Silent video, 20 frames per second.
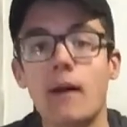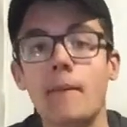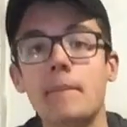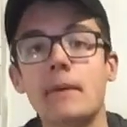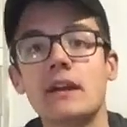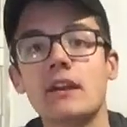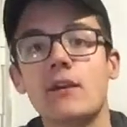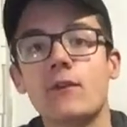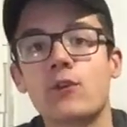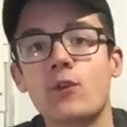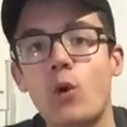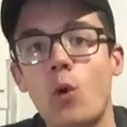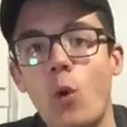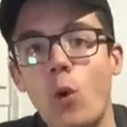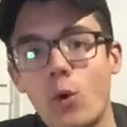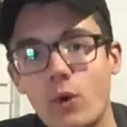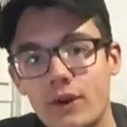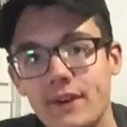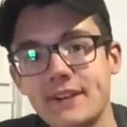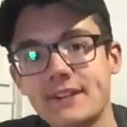But of
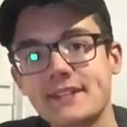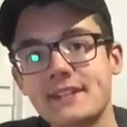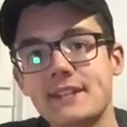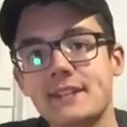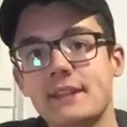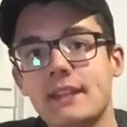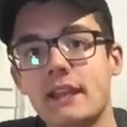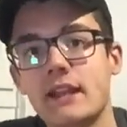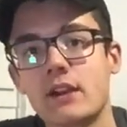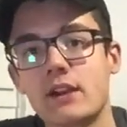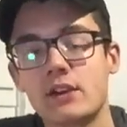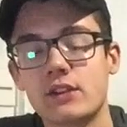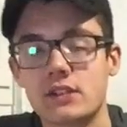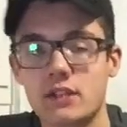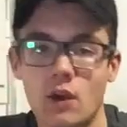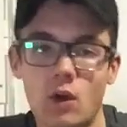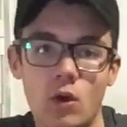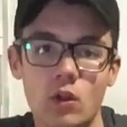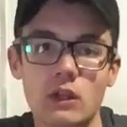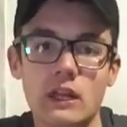course, there's
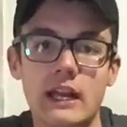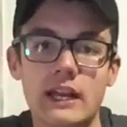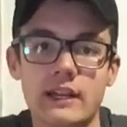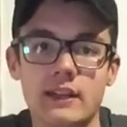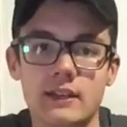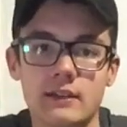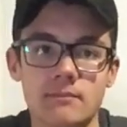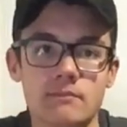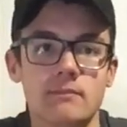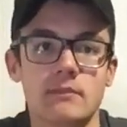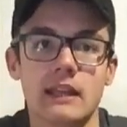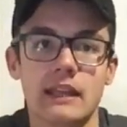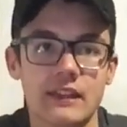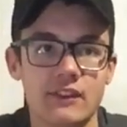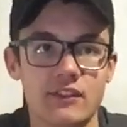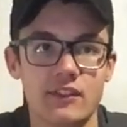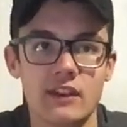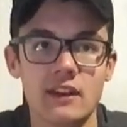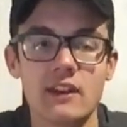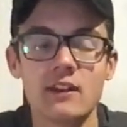a whole lot of
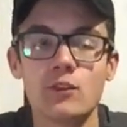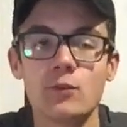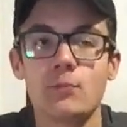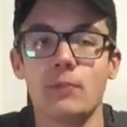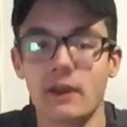incidents.